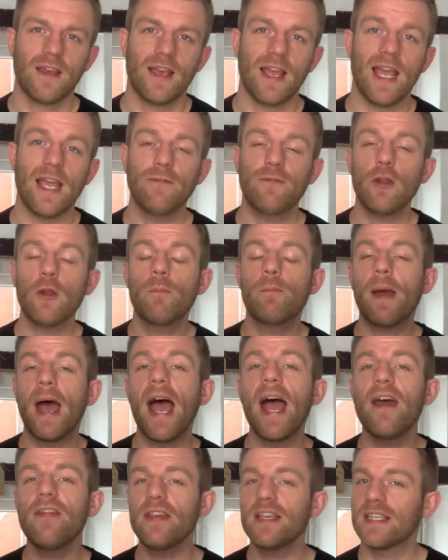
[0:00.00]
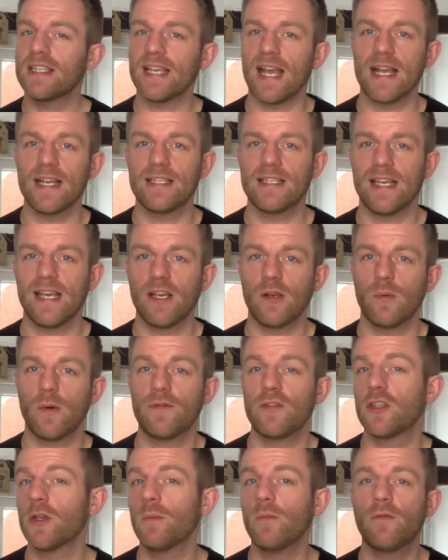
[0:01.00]
If you pair this tactic
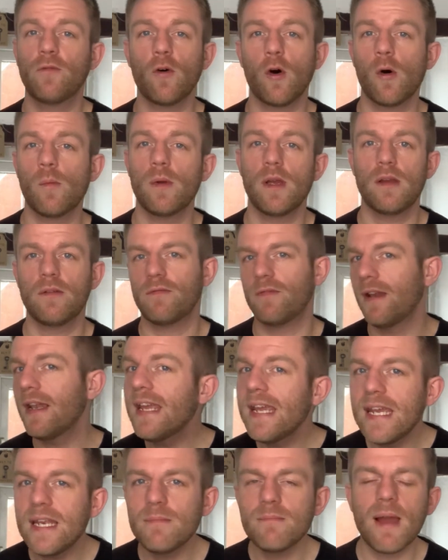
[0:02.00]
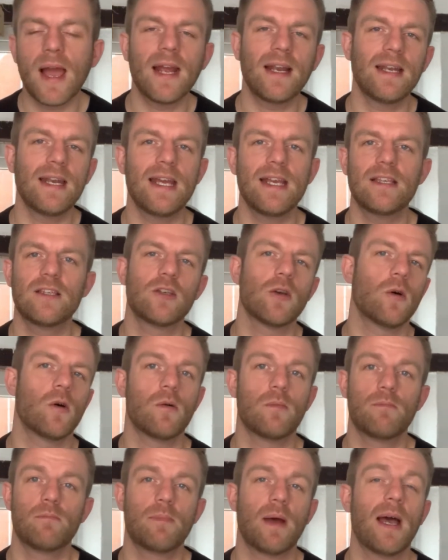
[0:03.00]
with some form of lead magnet
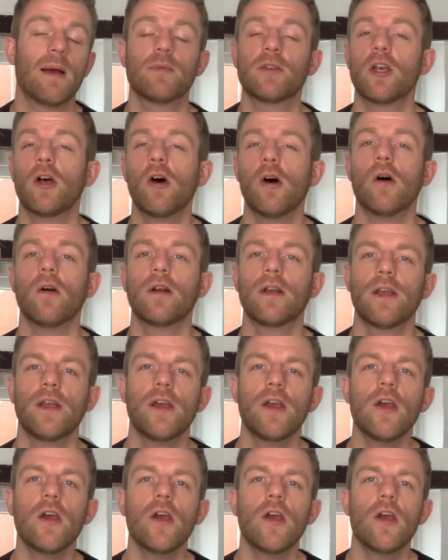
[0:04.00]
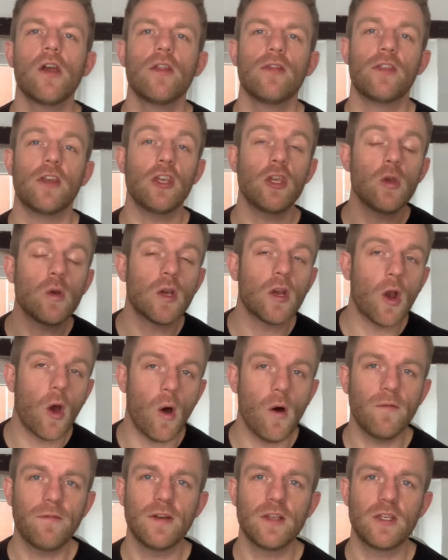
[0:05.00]
or perhaps a hook that you can
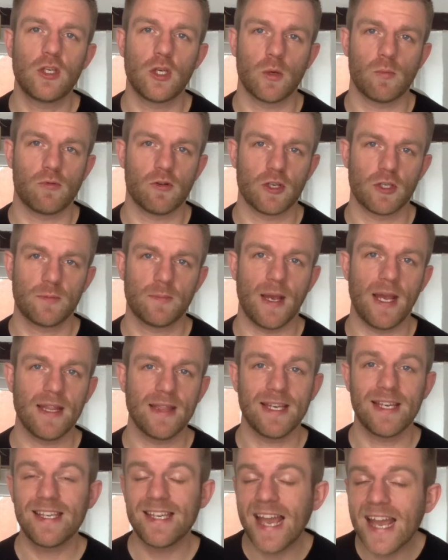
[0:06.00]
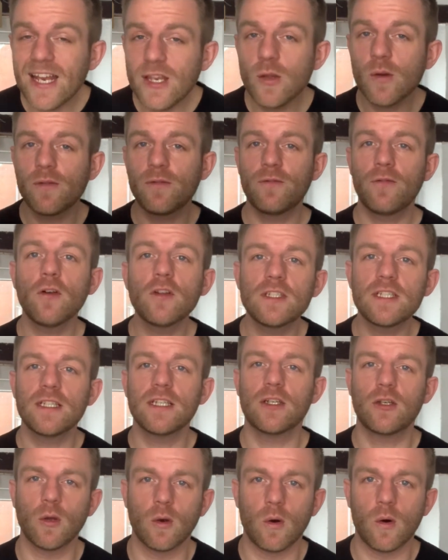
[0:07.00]
offer to your prospect, then getting your foot in
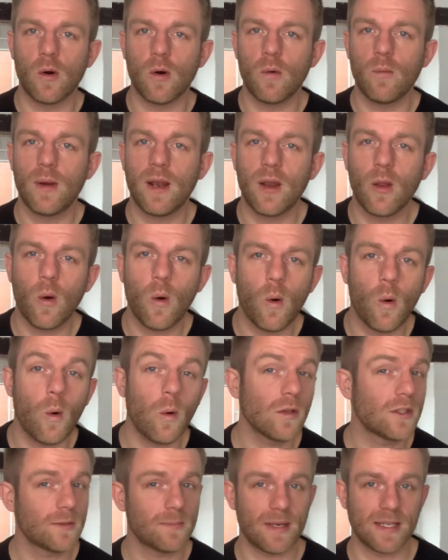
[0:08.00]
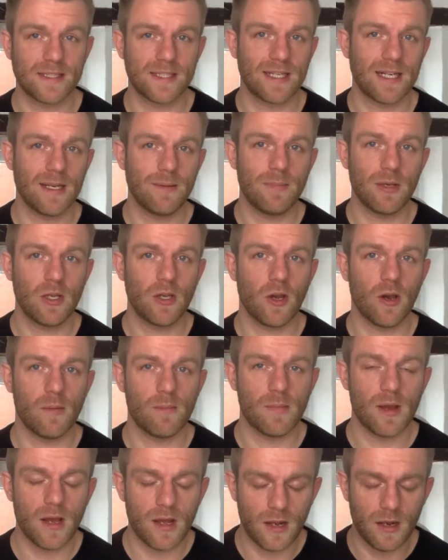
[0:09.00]
the door will automatically
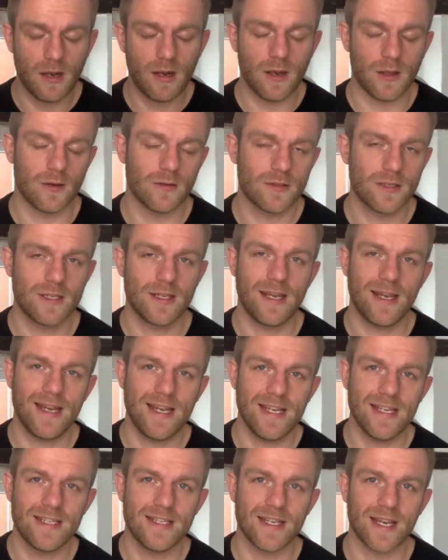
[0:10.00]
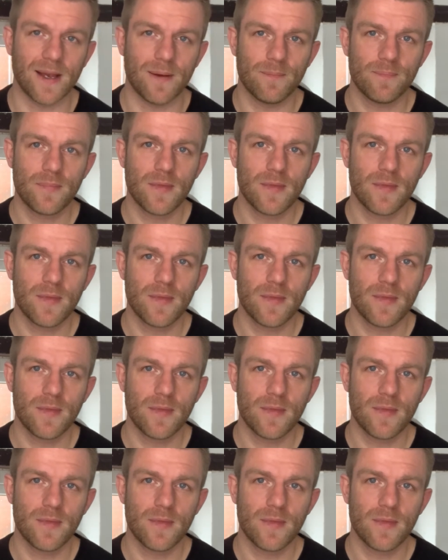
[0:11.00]
become a lot easier.